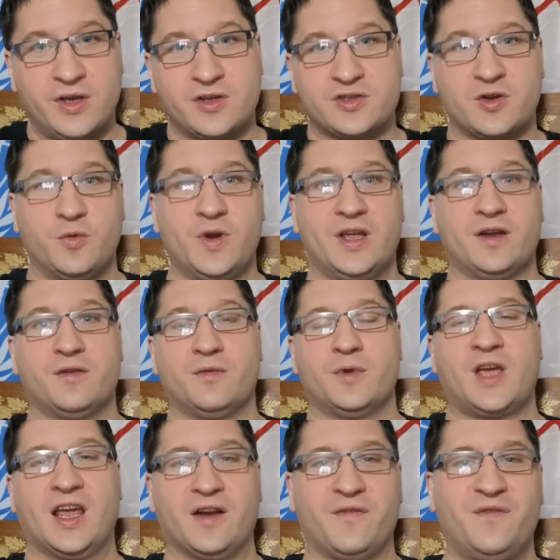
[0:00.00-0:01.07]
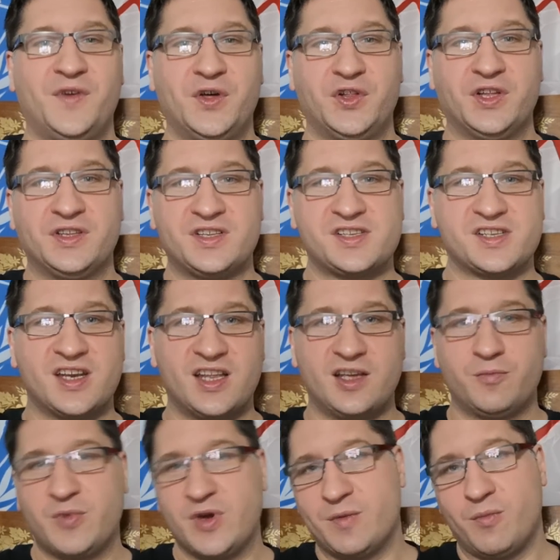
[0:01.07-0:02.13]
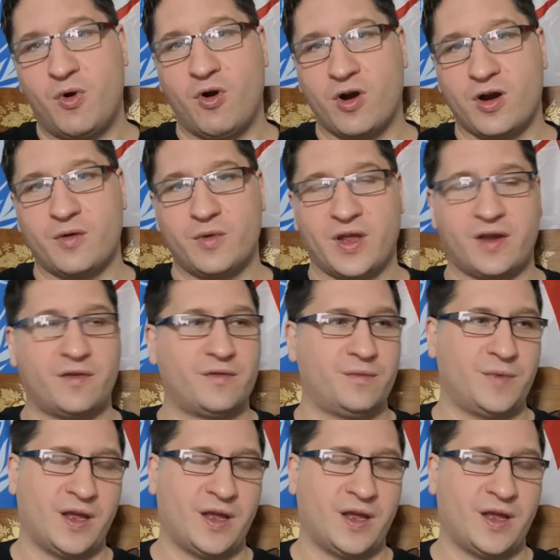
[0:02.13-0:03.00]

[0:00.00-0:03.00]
so we can we kind of fill in the city a bit more like